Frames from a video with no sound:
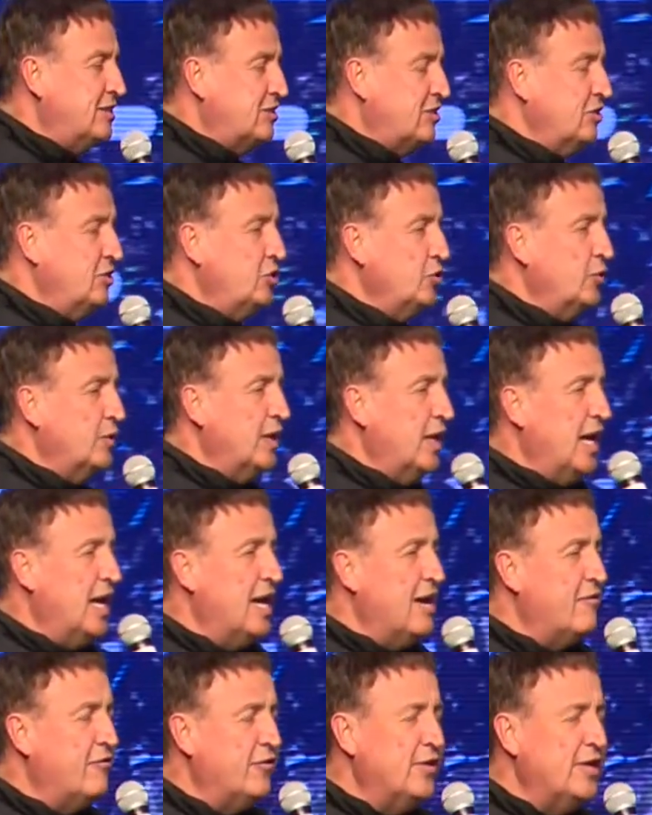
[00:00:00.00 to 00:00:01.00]
to do in
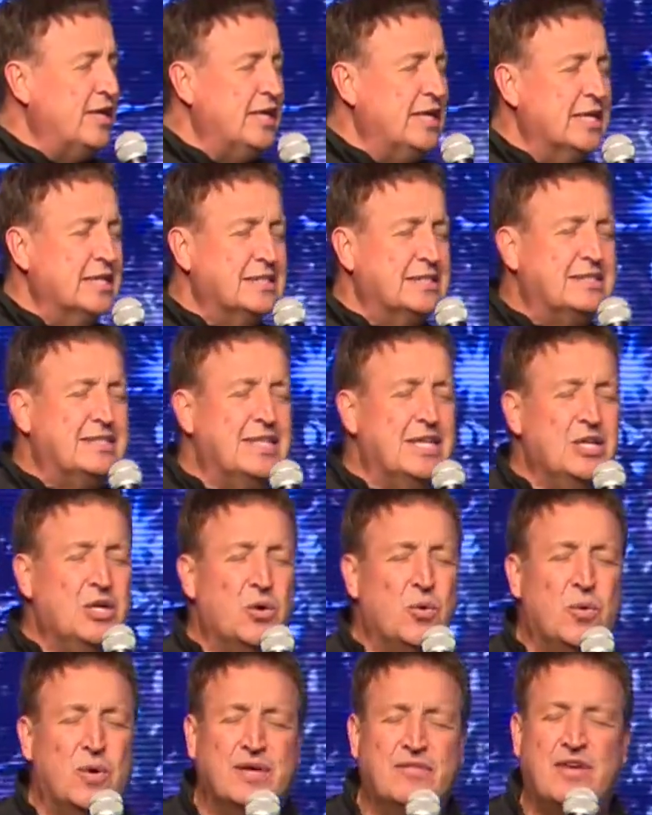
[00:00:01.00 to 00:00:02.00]
every
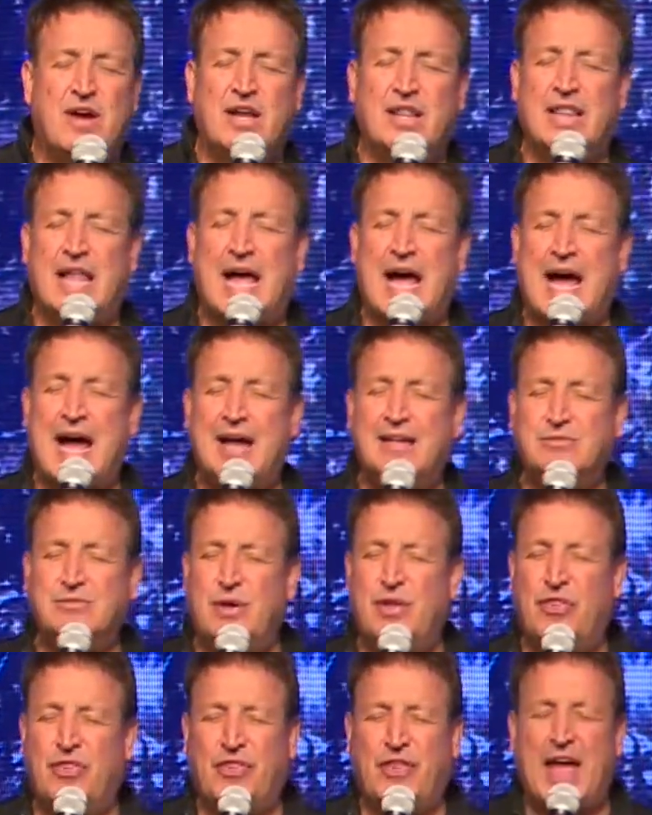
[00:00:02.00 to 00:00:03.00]
single one of our lives. We
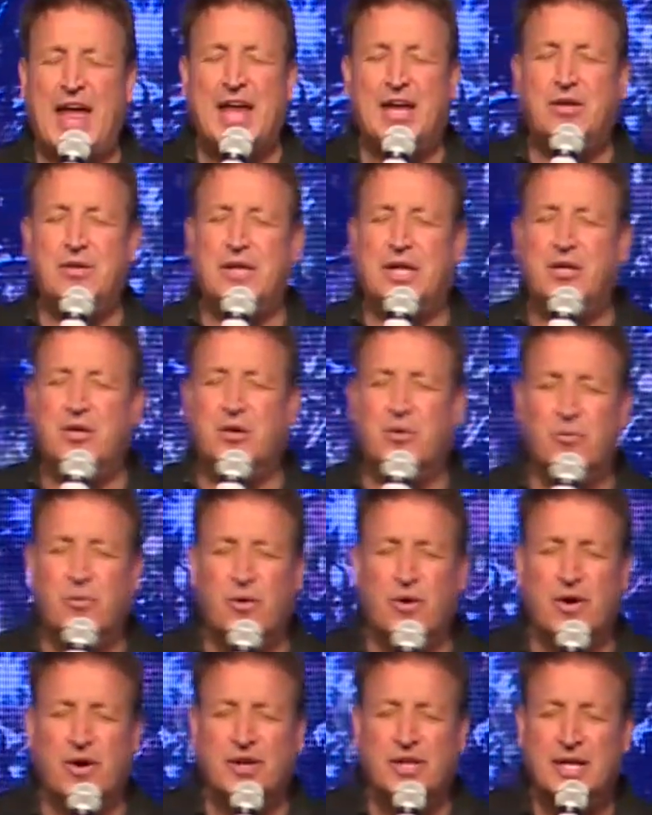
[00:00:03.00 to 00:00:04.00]
thank you that your
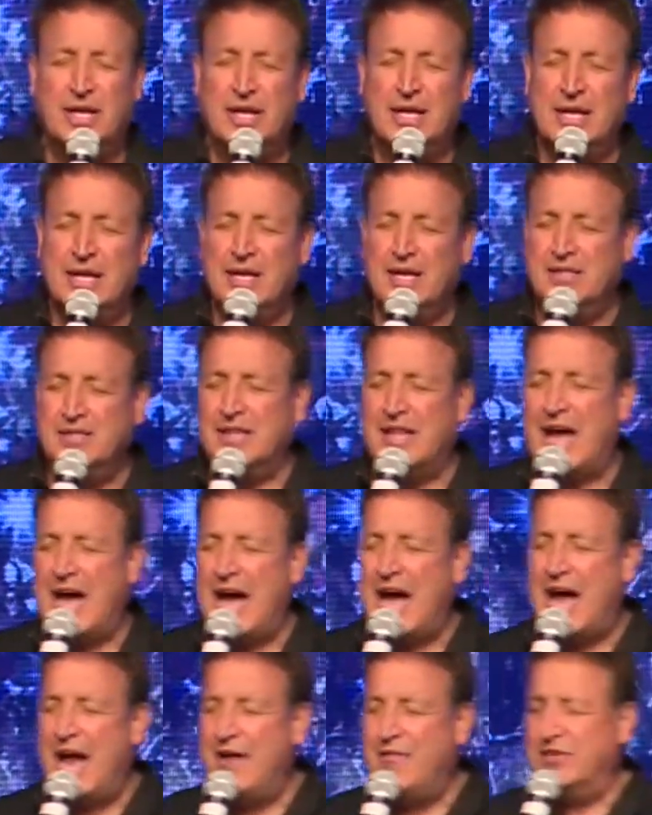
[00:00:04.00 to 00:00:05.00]
word is
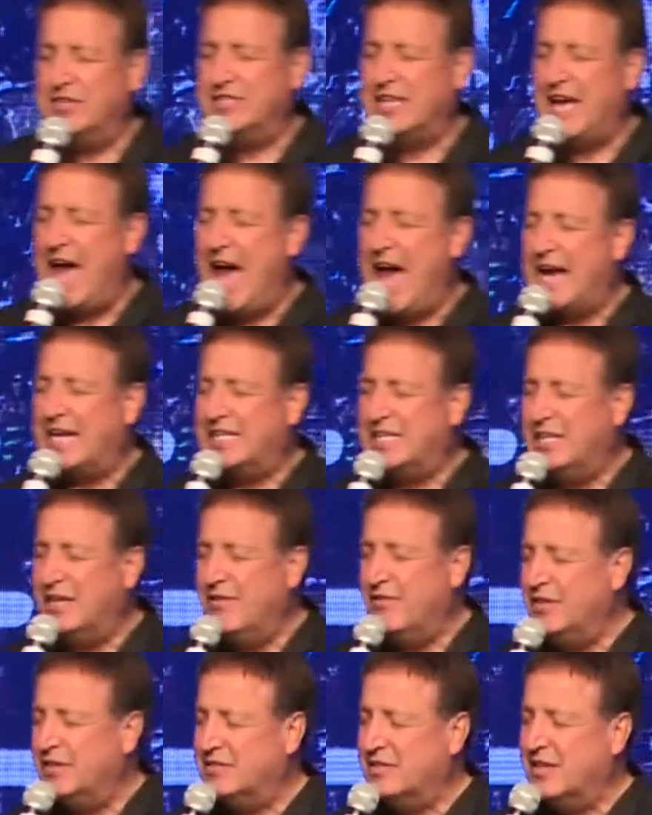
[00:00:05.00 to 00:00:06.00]
live, it's
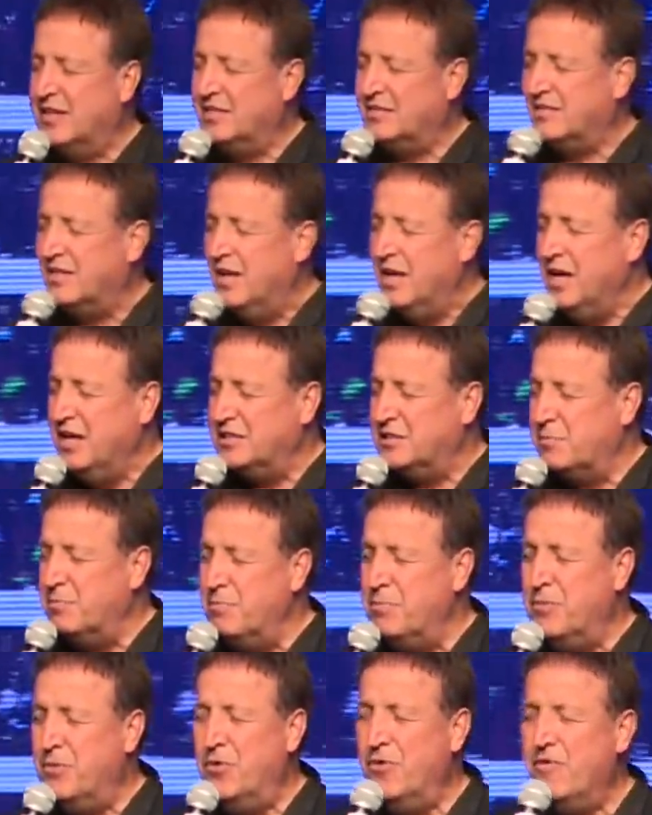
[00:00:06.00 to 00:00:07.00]
active, it's it's it's
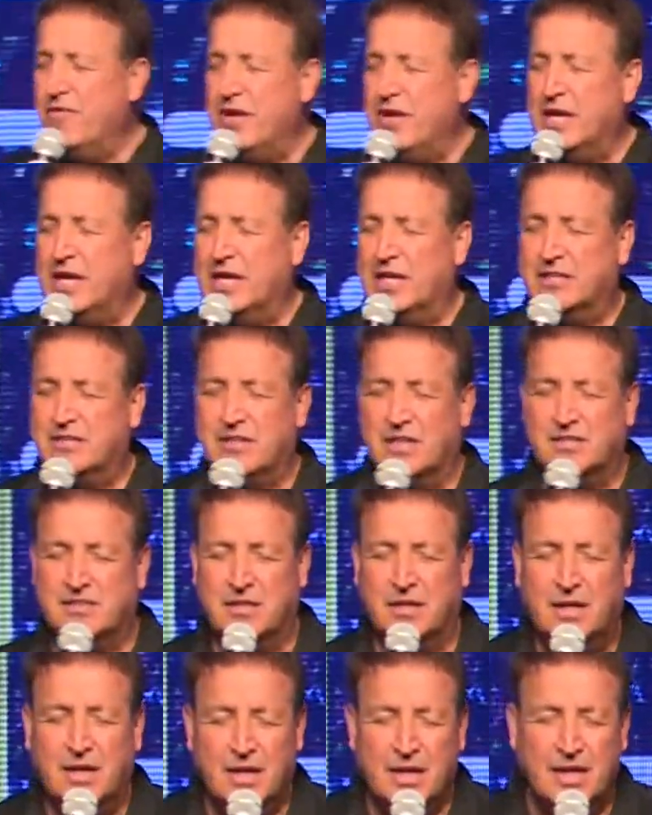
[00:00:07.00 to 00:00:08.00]
moving, it's it's a
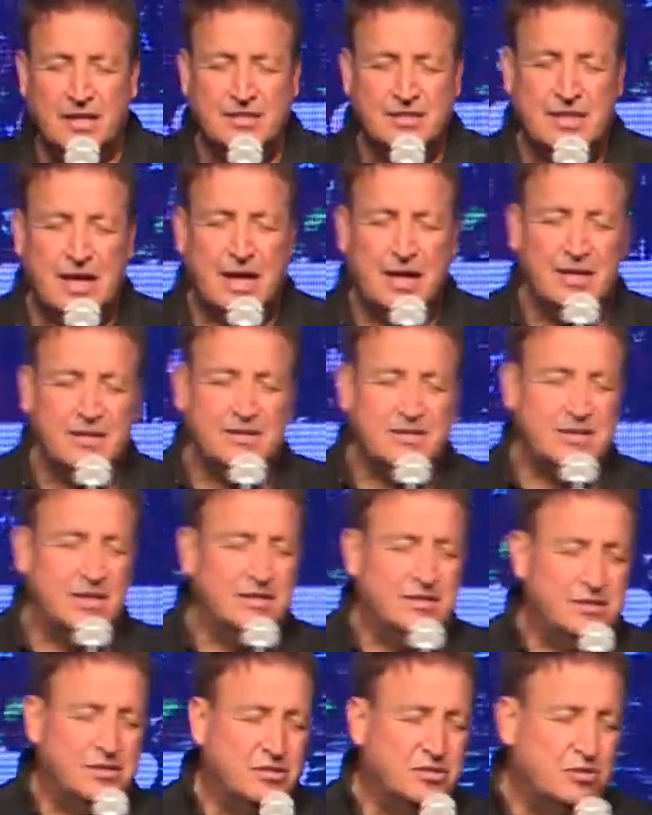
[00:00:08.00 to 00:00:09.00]
it's not it's
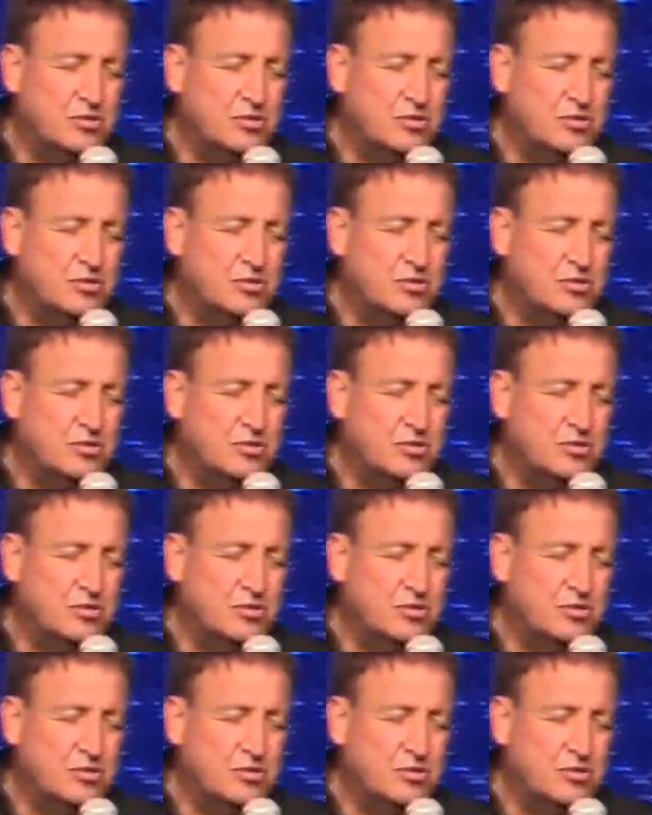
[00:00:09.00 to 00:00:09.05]
it's just